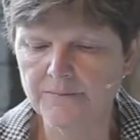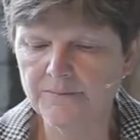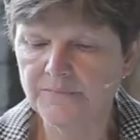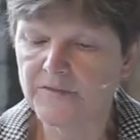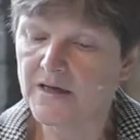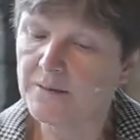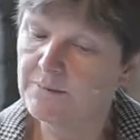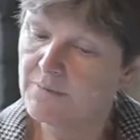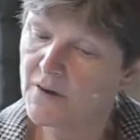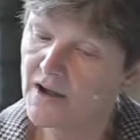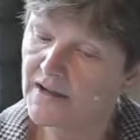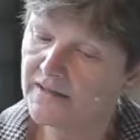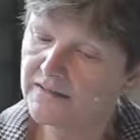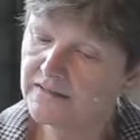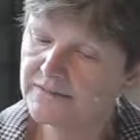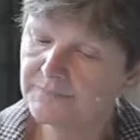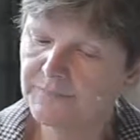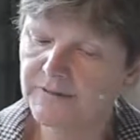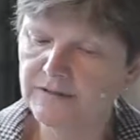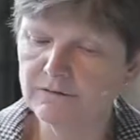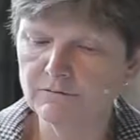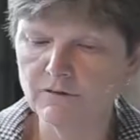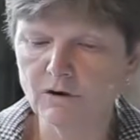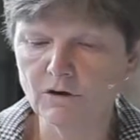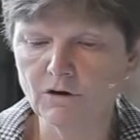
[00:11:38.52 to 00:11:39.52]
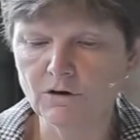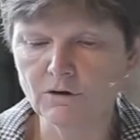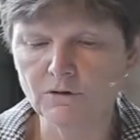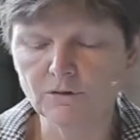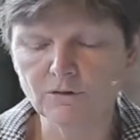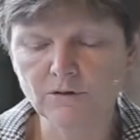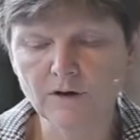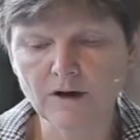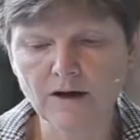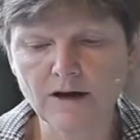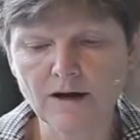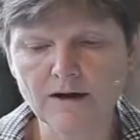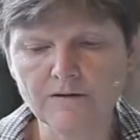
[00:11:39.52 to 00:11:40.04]
There might be a
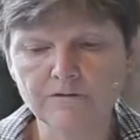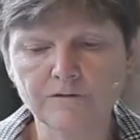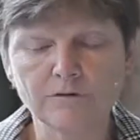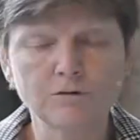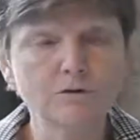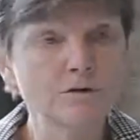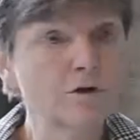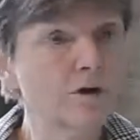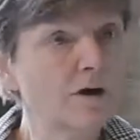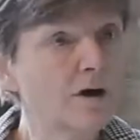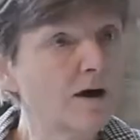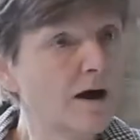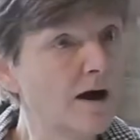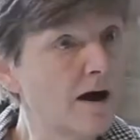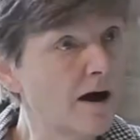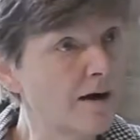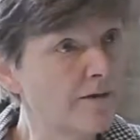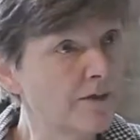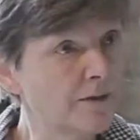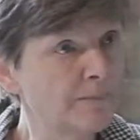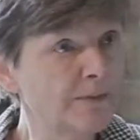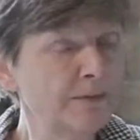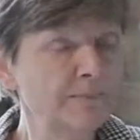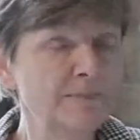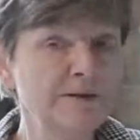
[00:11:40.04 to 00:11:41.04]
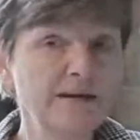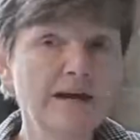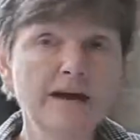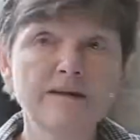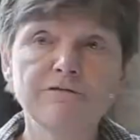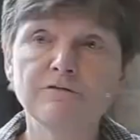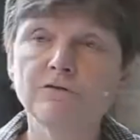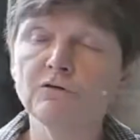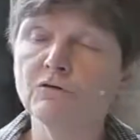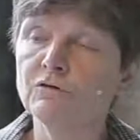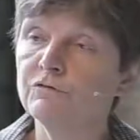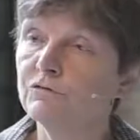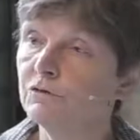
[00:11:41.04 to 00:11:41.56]
role for the
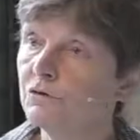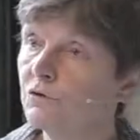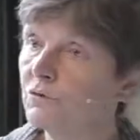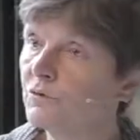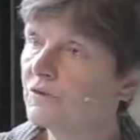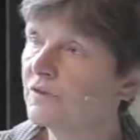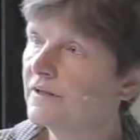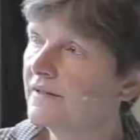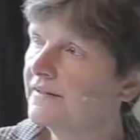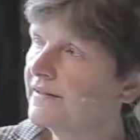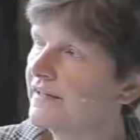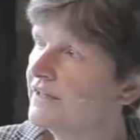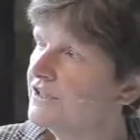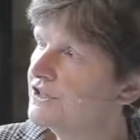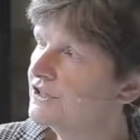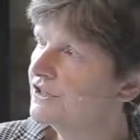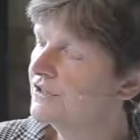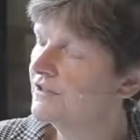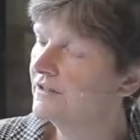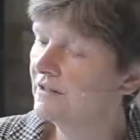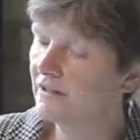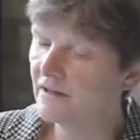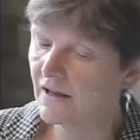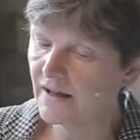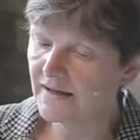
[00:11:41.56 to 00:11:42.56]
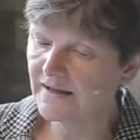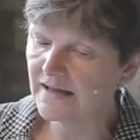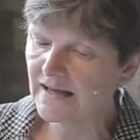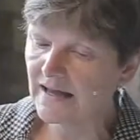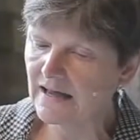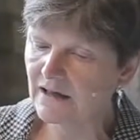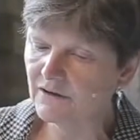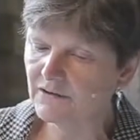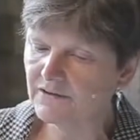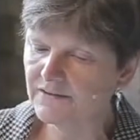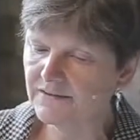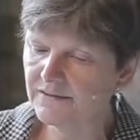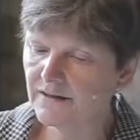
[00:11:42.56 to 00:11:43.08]
BPF or for an organisation like
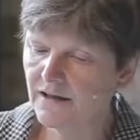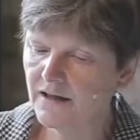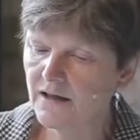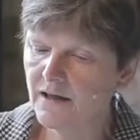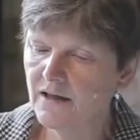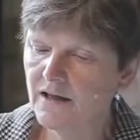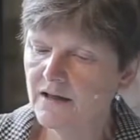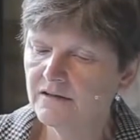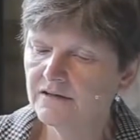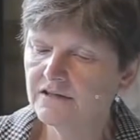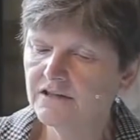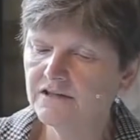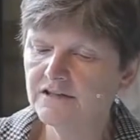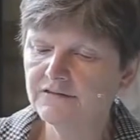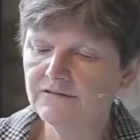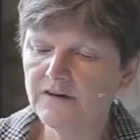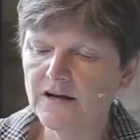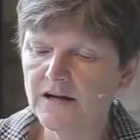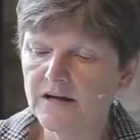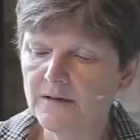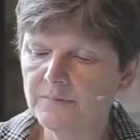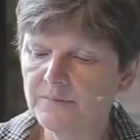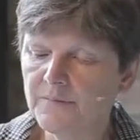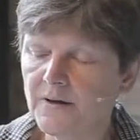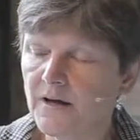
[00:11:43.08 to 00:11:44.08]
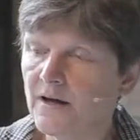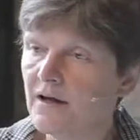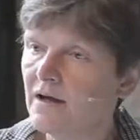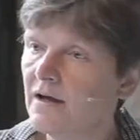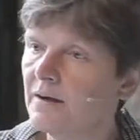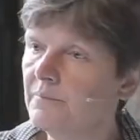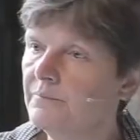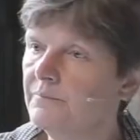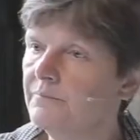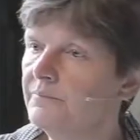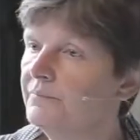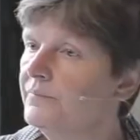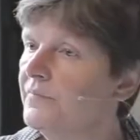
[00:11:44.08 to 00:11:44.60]
ours to develop
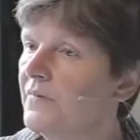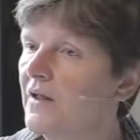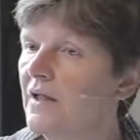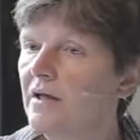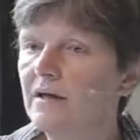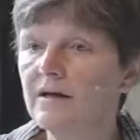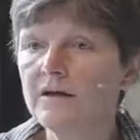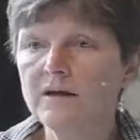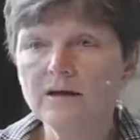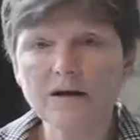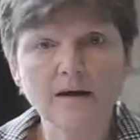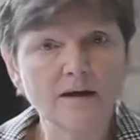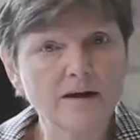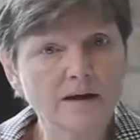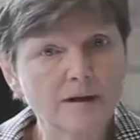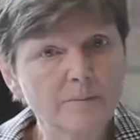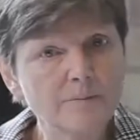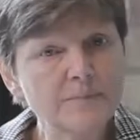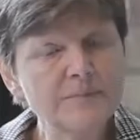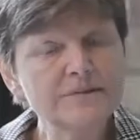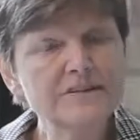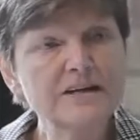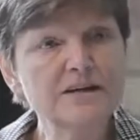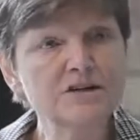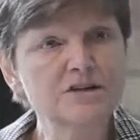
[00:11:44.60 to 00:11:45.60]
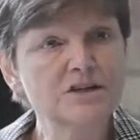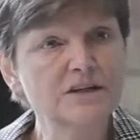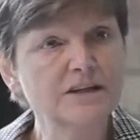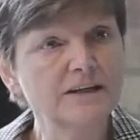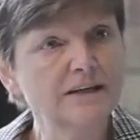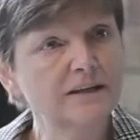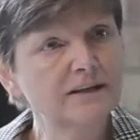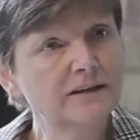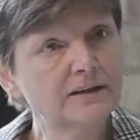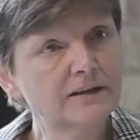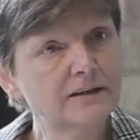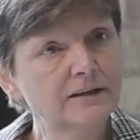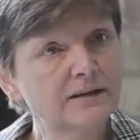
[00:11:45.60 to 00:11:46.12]
potentially
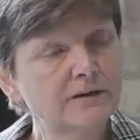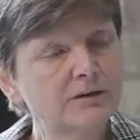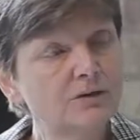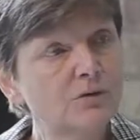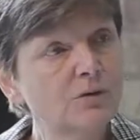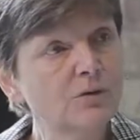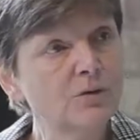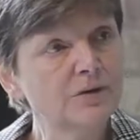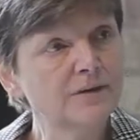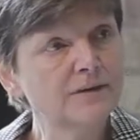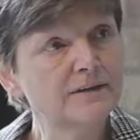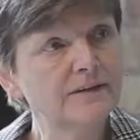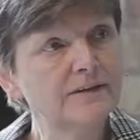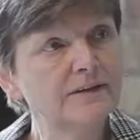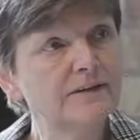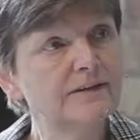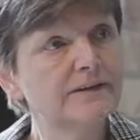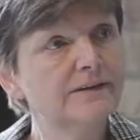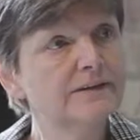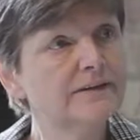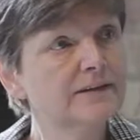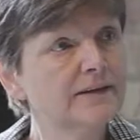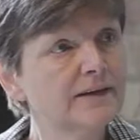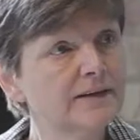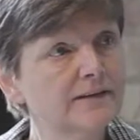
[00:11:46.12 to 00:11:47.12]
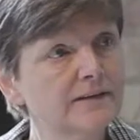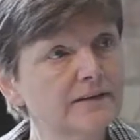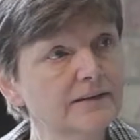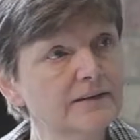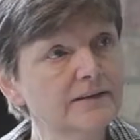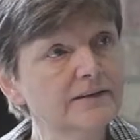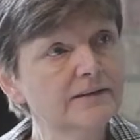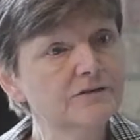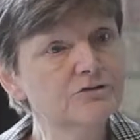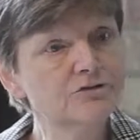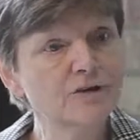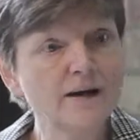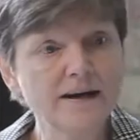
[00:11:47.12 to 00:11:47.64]
courses,
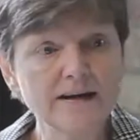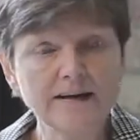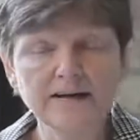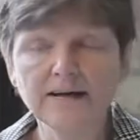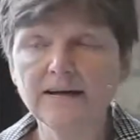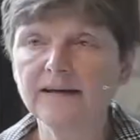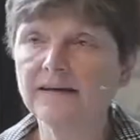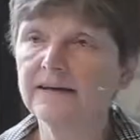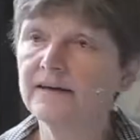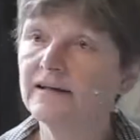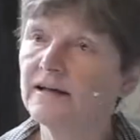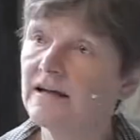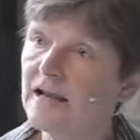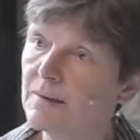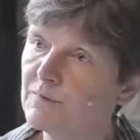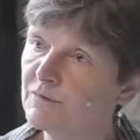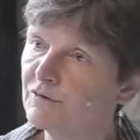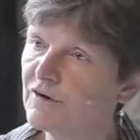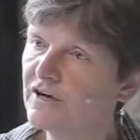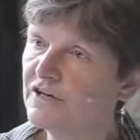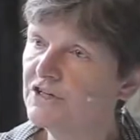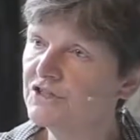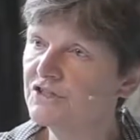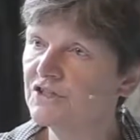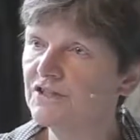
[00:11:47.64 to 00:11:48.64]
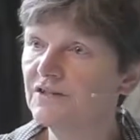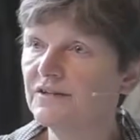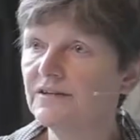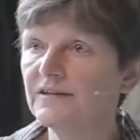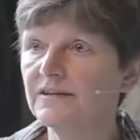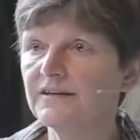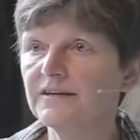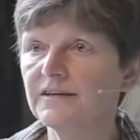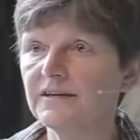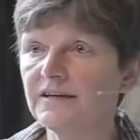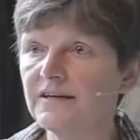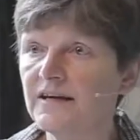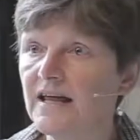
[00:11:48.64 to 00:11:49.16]
skills, training,
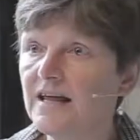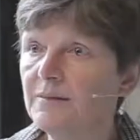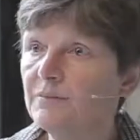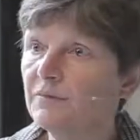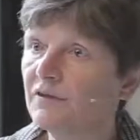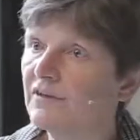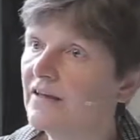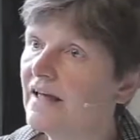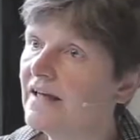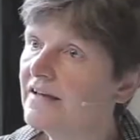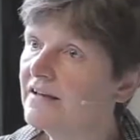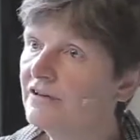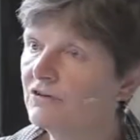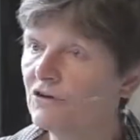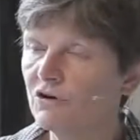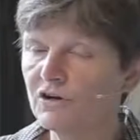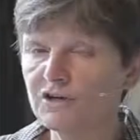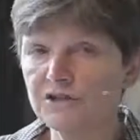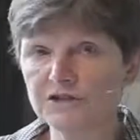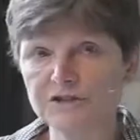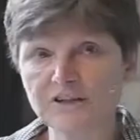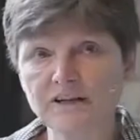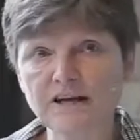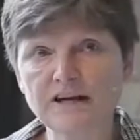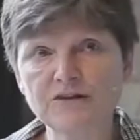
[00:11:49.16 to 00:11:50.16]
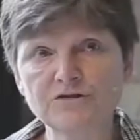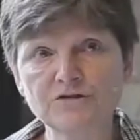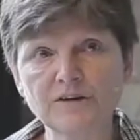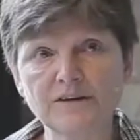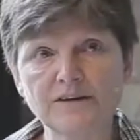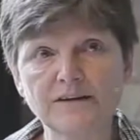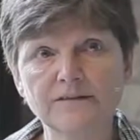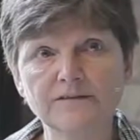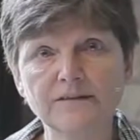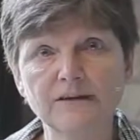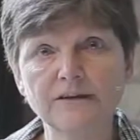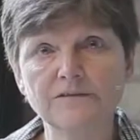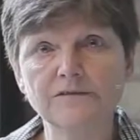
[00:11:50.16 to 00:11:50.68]
collaborations that enable that knowledge to get
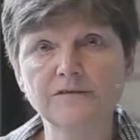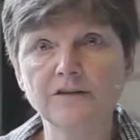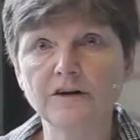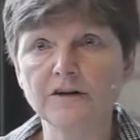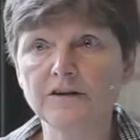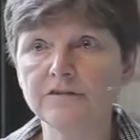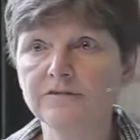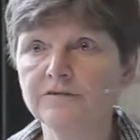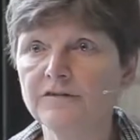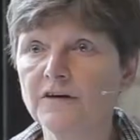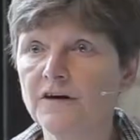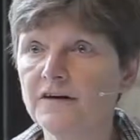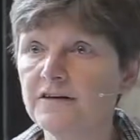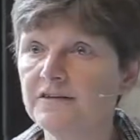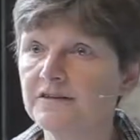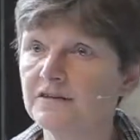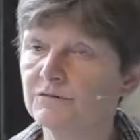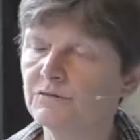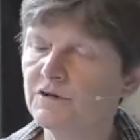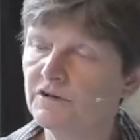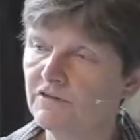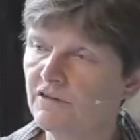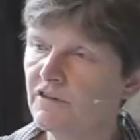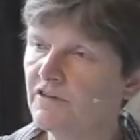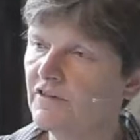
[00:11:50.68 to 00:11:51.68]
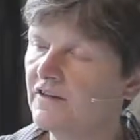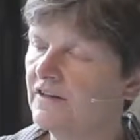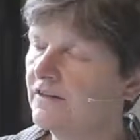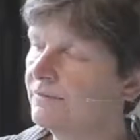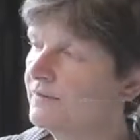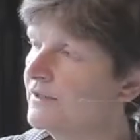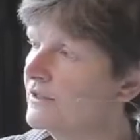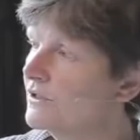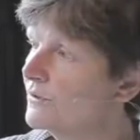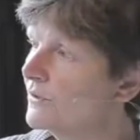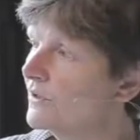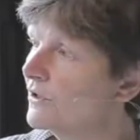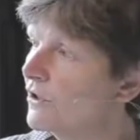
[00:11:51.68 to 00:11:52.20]
transferred further faster. One of the things
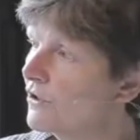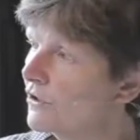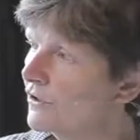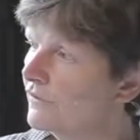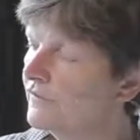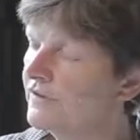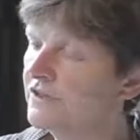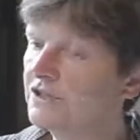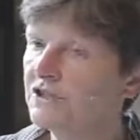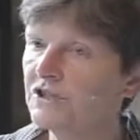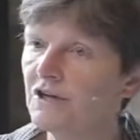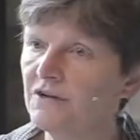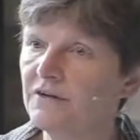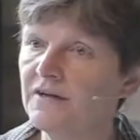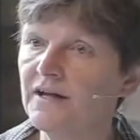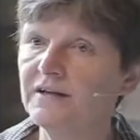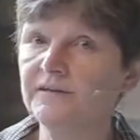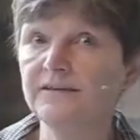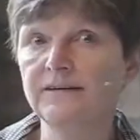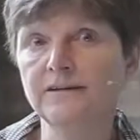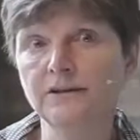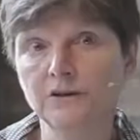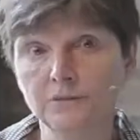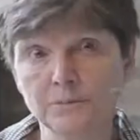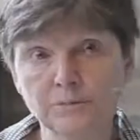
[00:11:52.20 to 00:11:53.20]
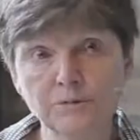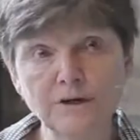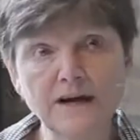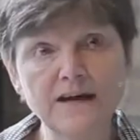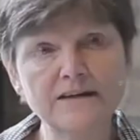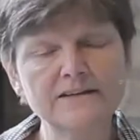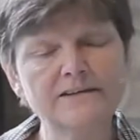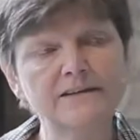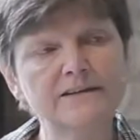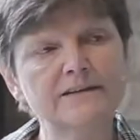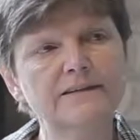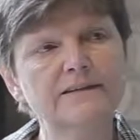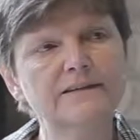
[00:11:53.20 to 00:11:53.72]
we do a lot of is showcasing good
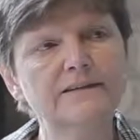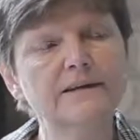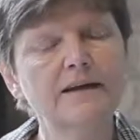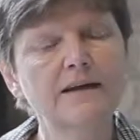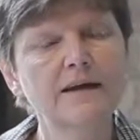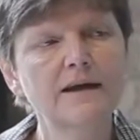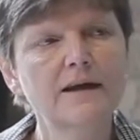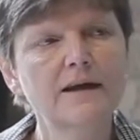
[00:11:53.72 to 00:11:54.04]
practice,